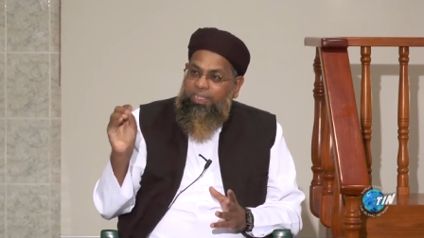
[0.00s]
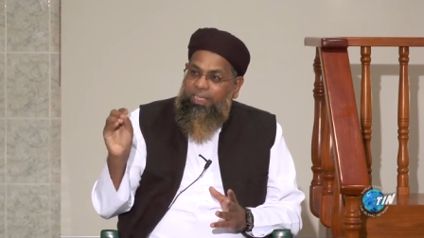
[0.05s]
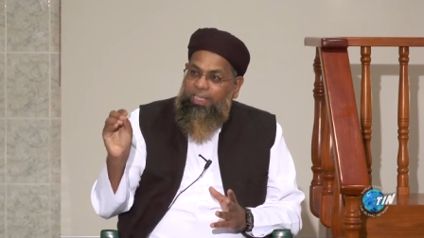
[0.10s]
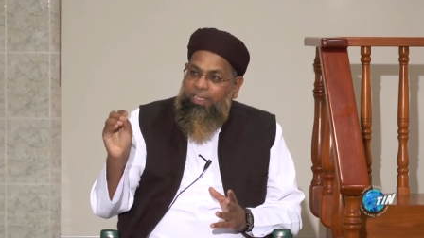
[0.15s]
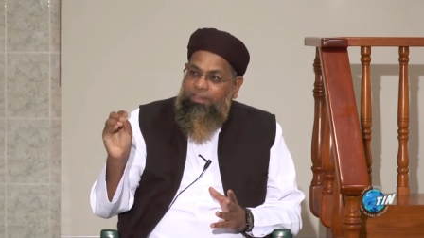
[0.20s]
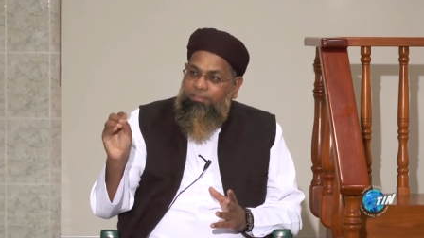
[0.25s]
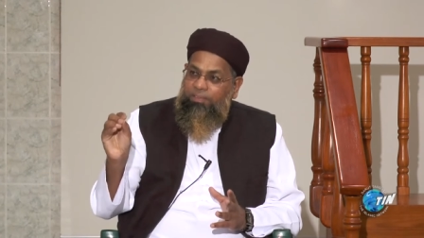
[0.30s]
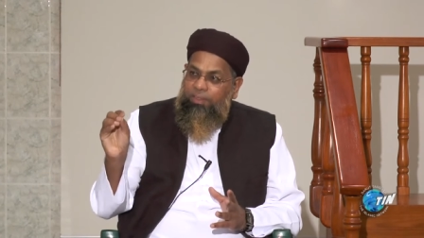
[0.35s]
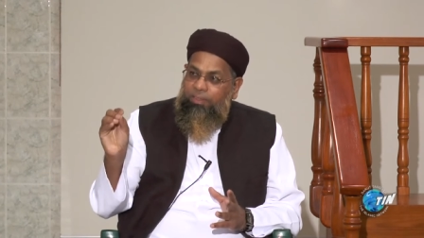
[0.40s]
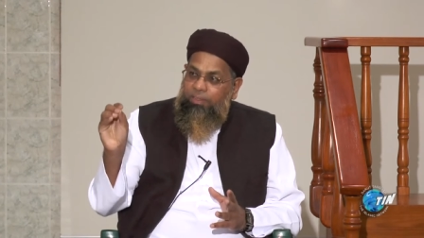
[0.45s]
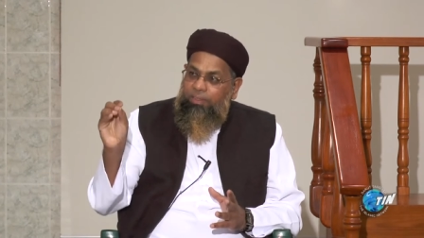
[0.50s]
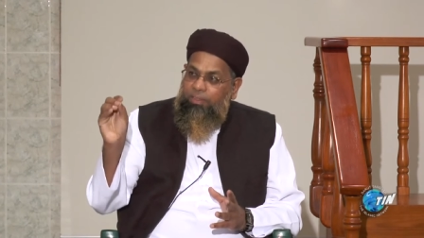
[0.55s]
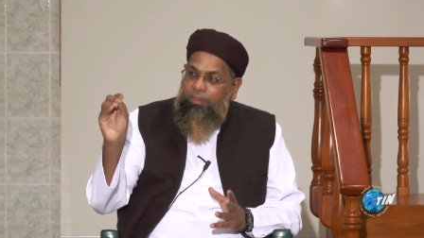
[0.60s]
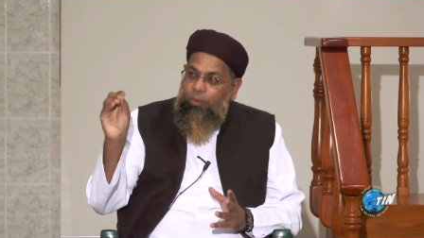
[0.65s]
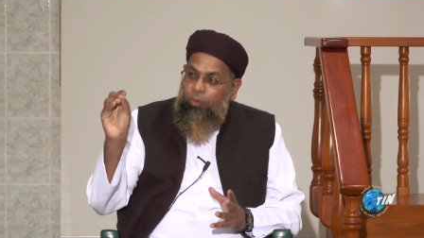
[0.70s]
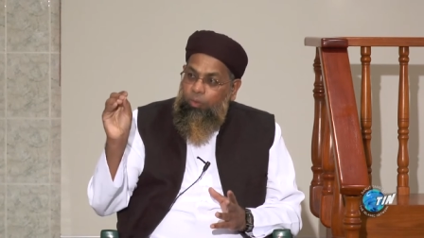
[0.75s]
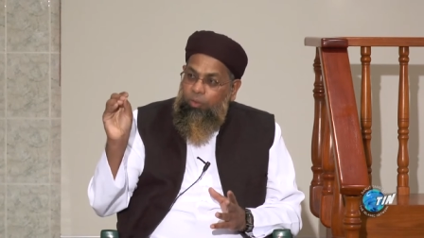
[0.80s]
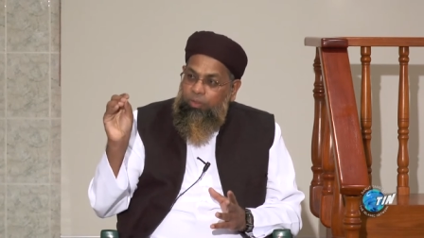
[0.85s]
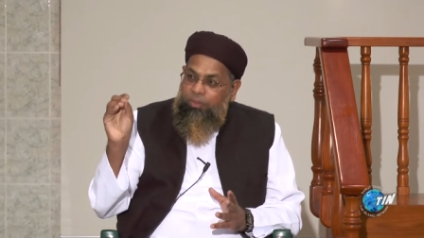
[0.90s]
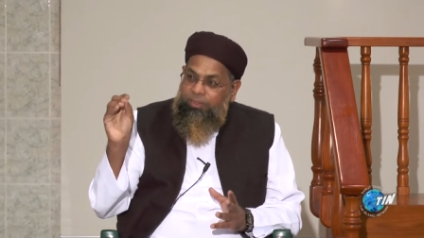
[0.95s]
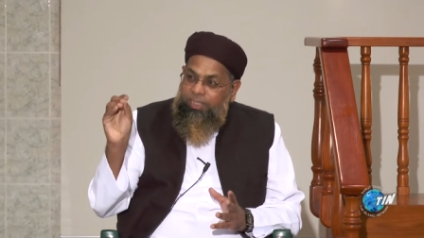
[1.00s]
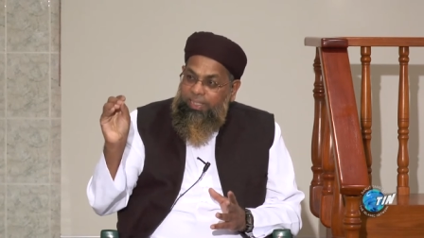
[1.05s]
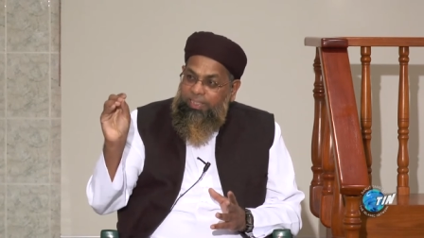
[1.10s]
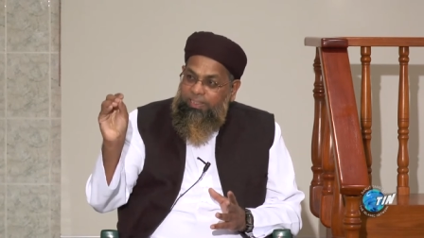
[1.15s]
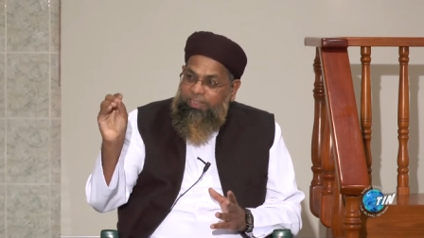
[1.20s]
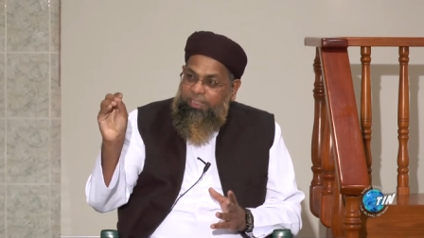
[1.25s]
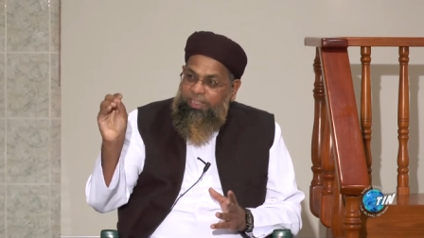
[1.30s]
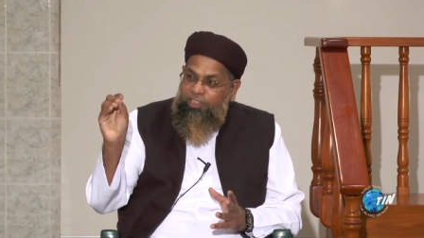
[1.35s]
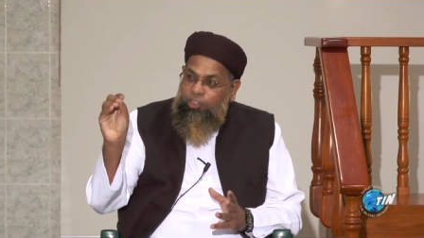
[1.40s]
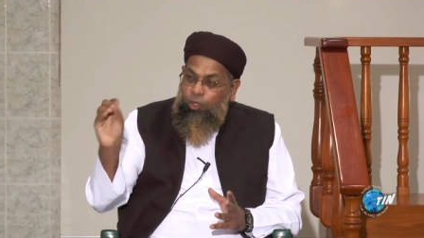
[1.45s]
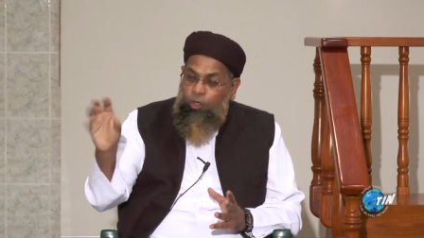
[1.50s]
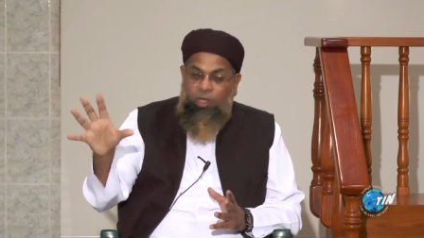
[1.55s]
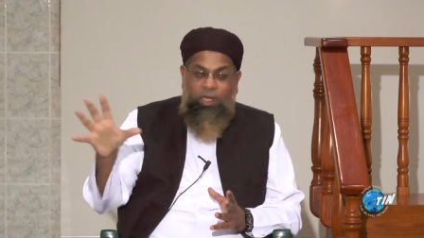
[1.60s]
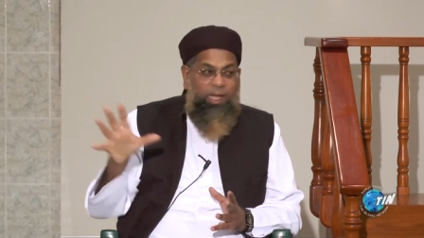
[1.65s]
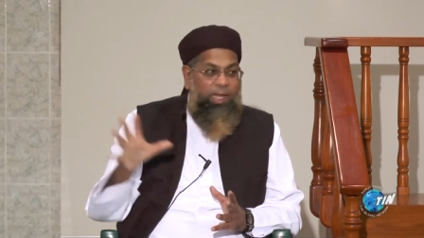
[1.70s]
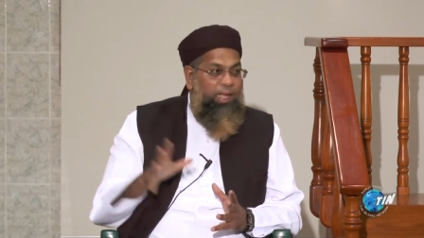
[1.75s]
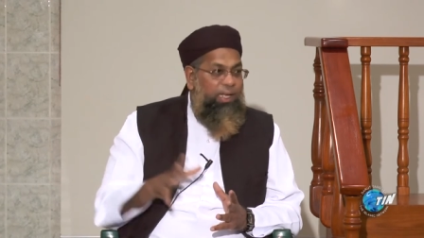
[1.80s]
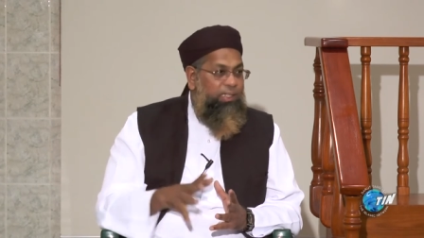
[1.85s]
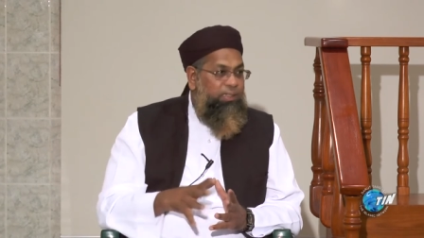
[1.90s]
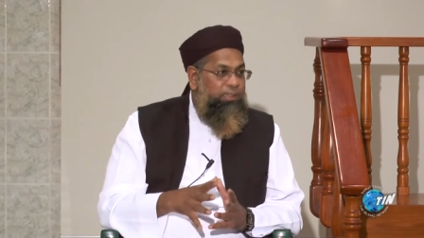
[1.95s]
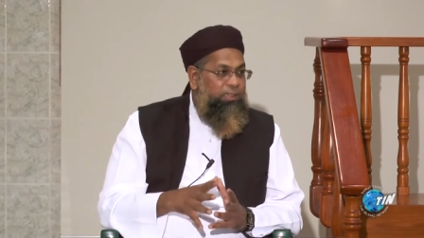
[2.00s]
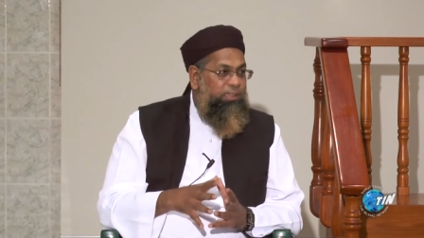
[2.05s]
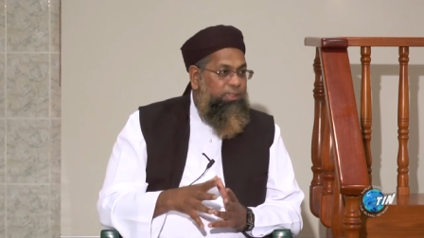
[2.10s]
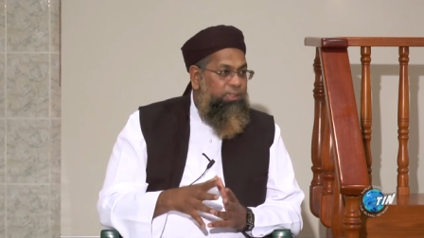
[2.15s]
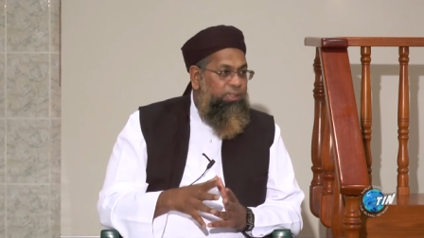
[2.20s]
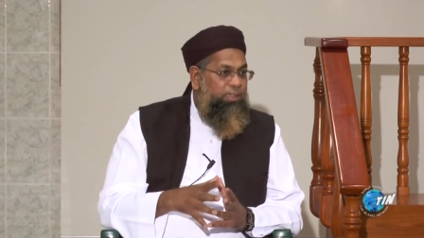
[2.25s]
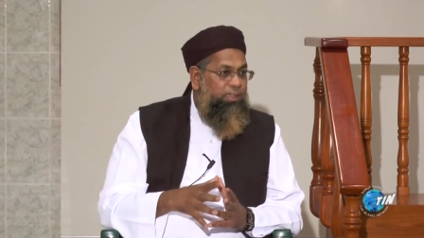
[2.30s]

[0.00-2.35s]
evil things in your heart,